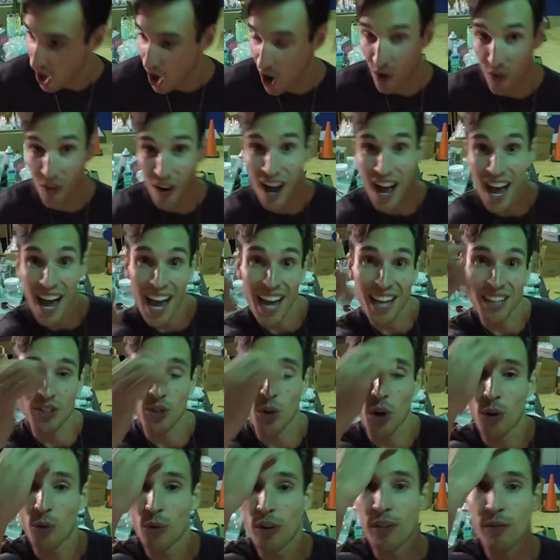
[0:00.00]
All right,
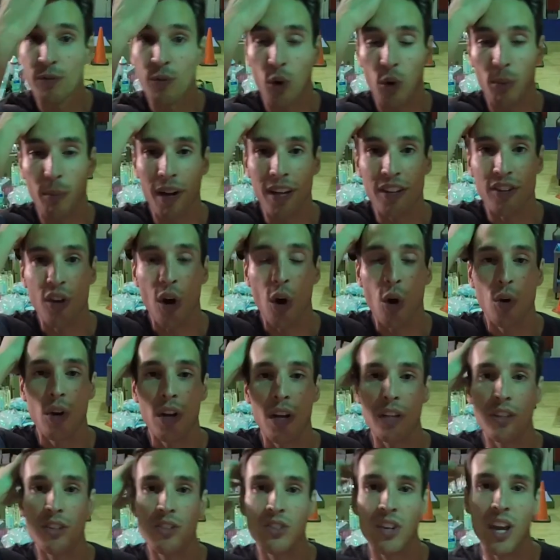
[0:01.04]
so I reform my
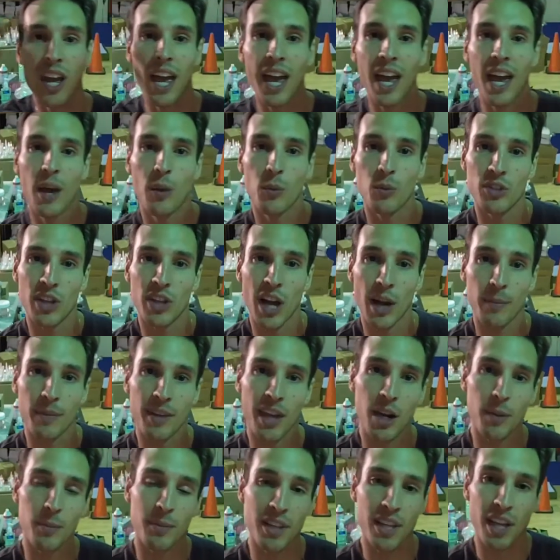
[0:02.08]
donuts and we're time to
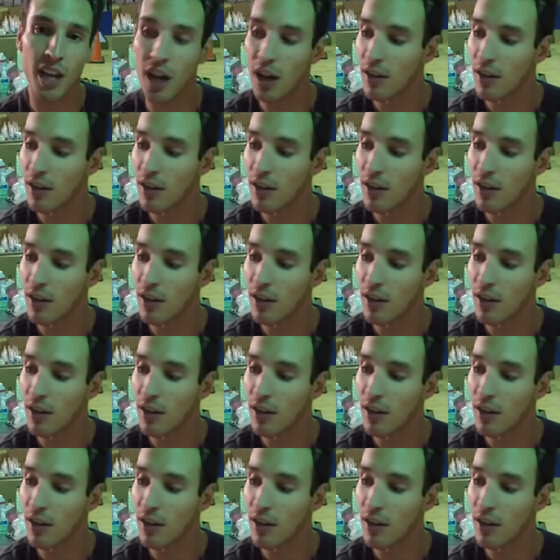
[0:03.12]
get them in the